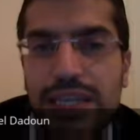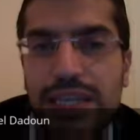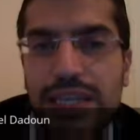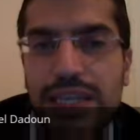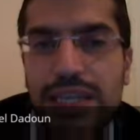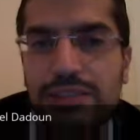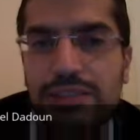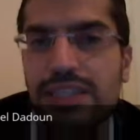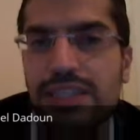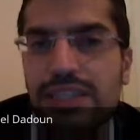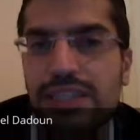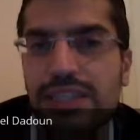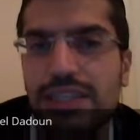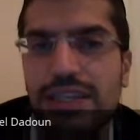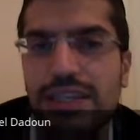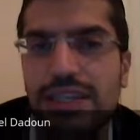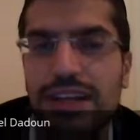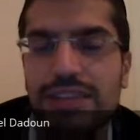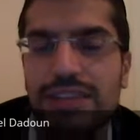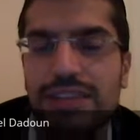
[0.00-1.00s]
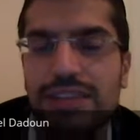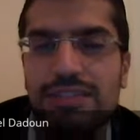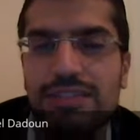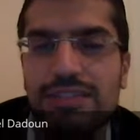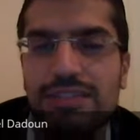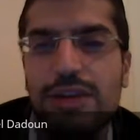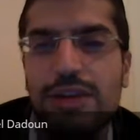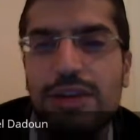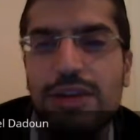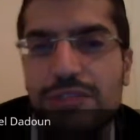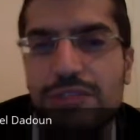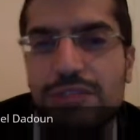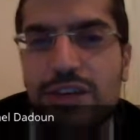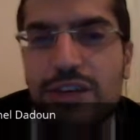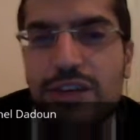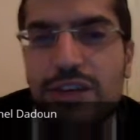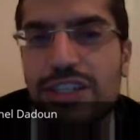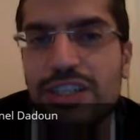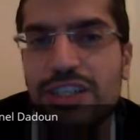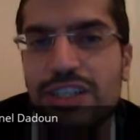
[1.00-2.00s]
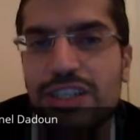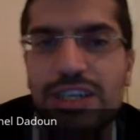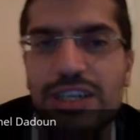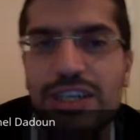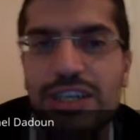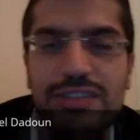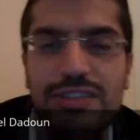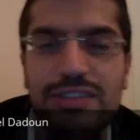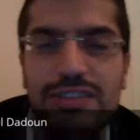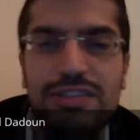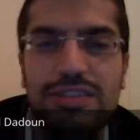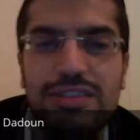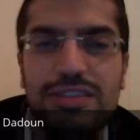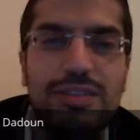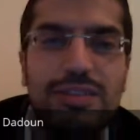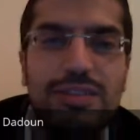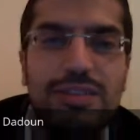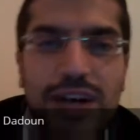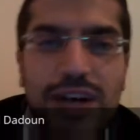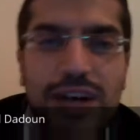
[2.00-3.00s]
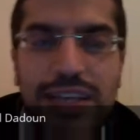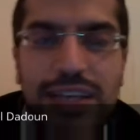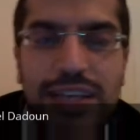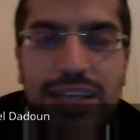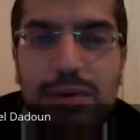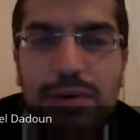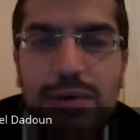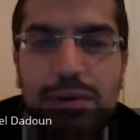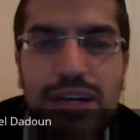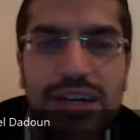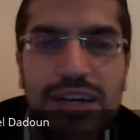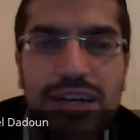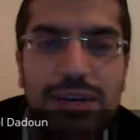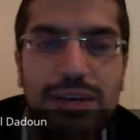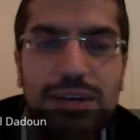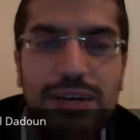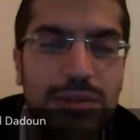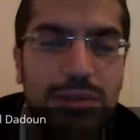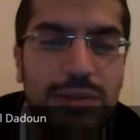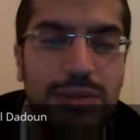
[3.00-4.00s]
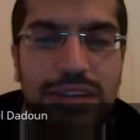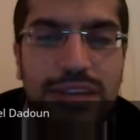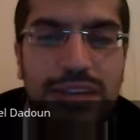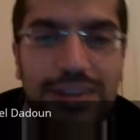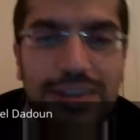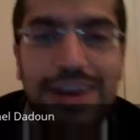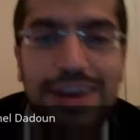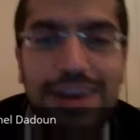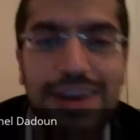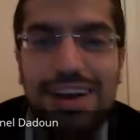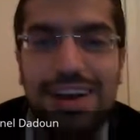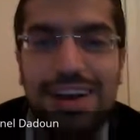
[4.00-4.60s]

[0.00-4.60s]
to stop building everything, and there's no infrastructure, and there's no network.